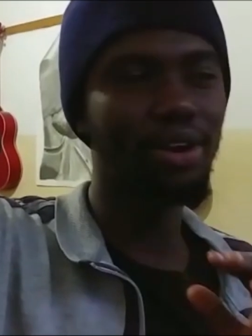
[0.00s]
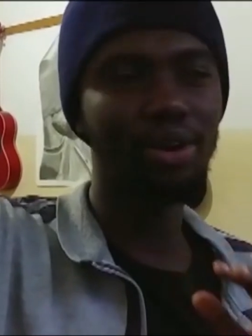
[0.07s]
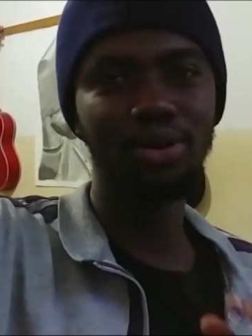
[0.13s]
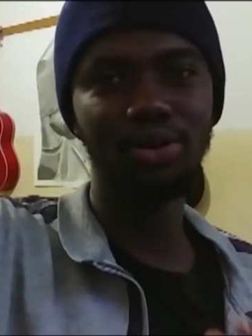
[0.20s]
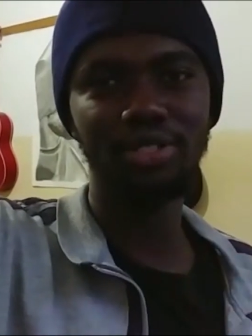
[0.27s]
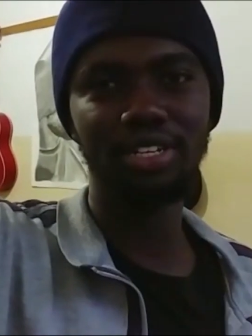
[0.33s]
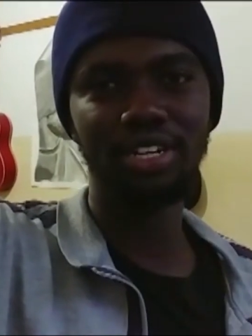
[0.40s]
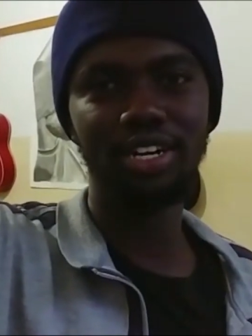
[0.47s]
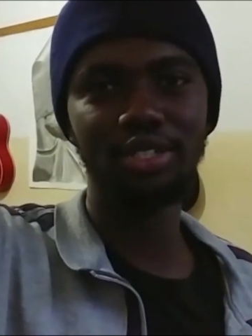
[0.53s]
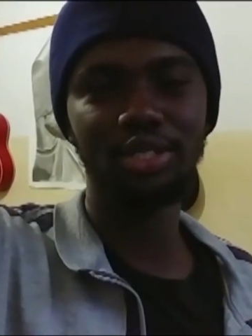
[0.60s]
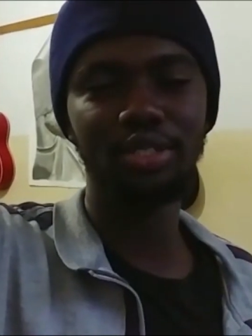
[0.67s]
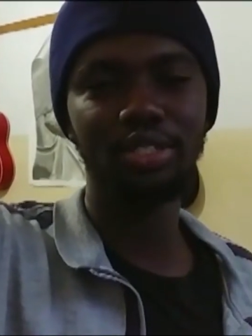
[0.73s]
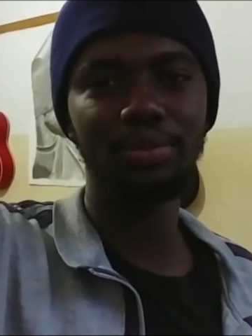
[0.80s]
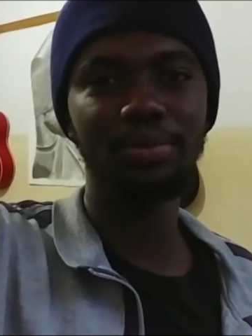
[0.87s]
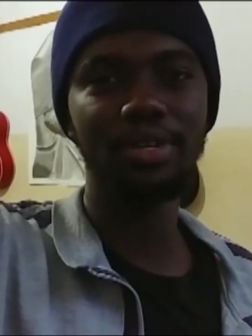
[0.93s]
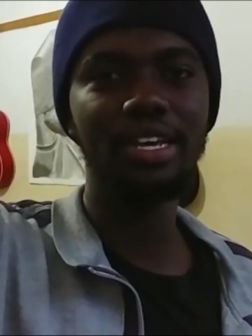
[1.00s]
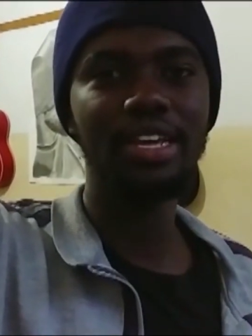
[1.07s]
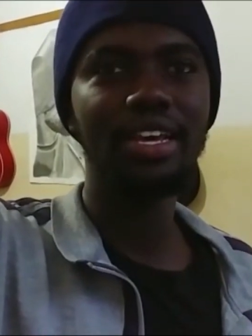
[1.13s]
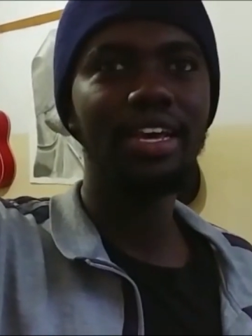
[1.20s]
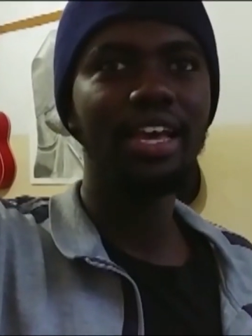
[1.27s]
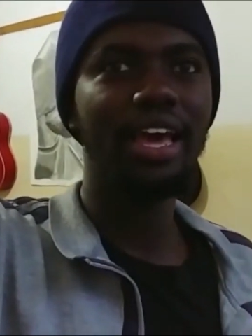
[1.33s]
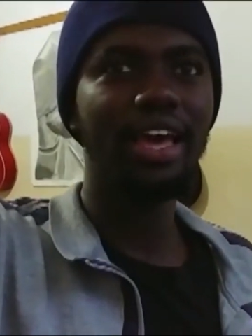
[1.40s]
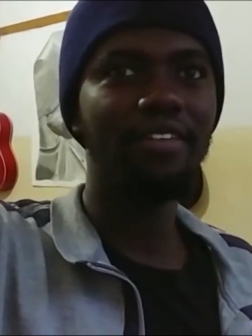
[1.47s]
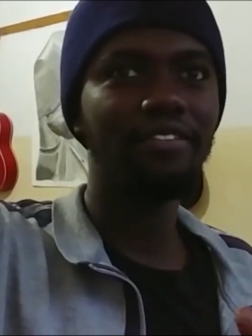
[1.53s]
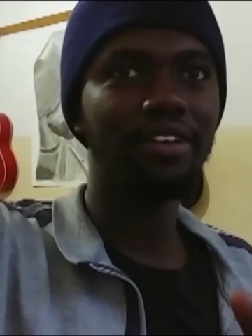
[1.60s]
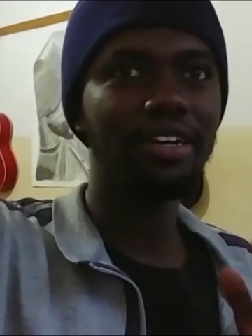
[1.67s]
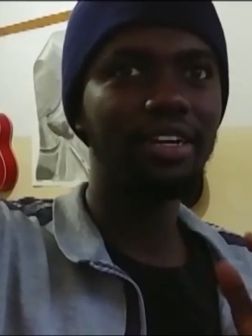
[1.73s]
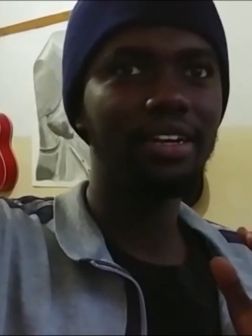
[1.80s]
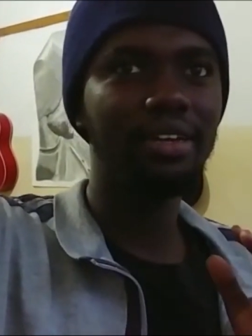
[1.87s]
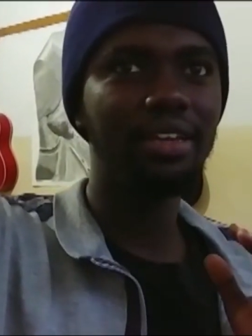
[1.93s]
close relationship
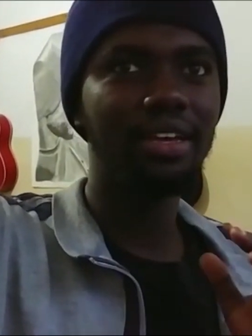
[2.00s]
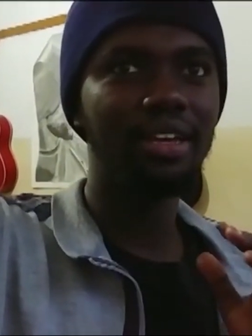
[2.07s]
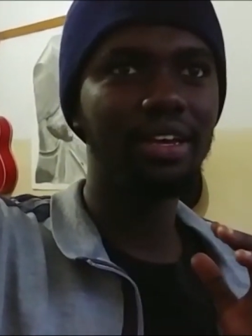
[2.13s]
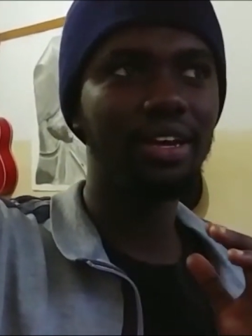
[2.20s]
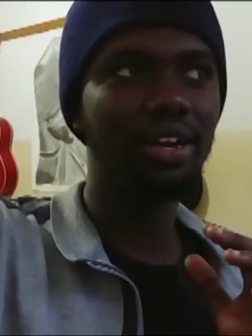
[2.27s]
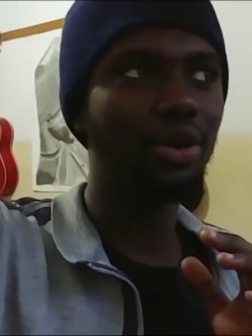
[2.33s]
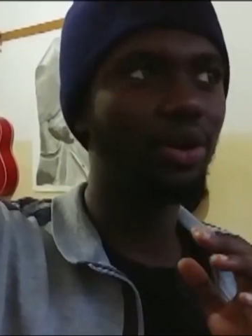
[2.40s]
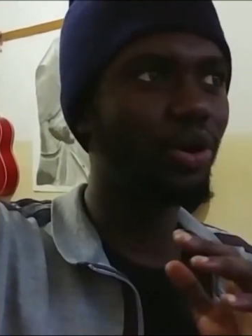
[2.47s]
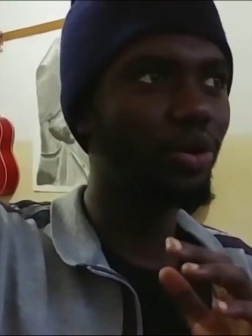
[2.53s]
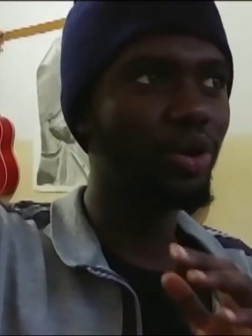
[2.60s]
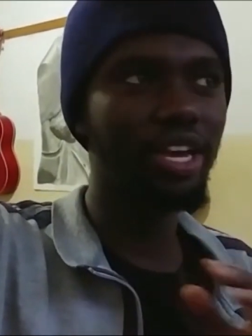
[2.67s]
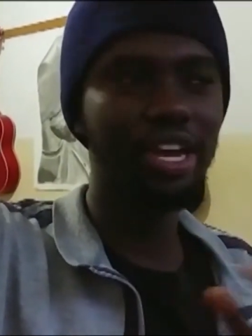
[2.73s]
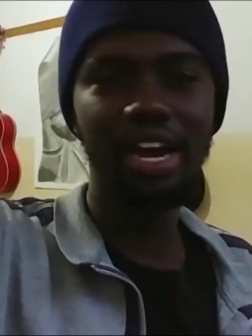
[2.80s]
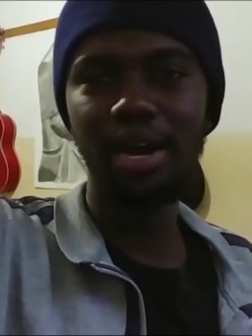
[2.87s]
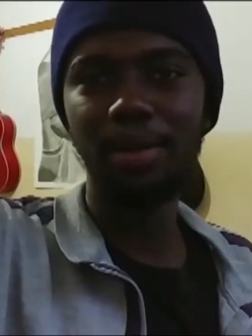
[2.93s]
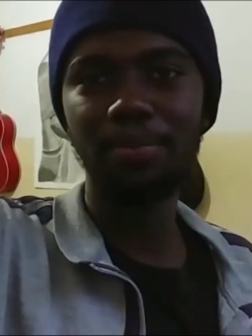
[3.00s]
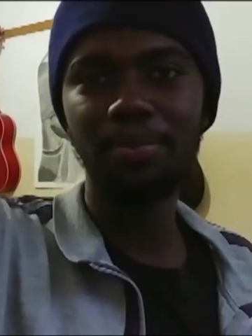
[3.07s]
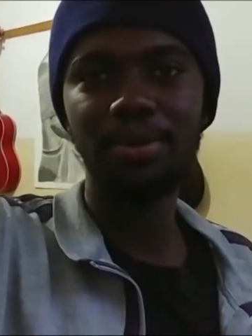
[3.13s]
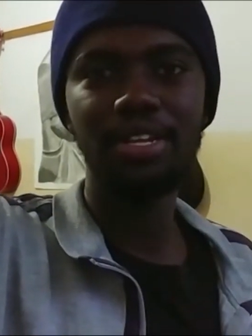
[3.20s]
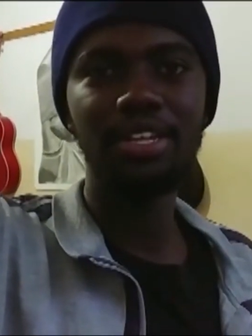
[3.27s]
ever growing up.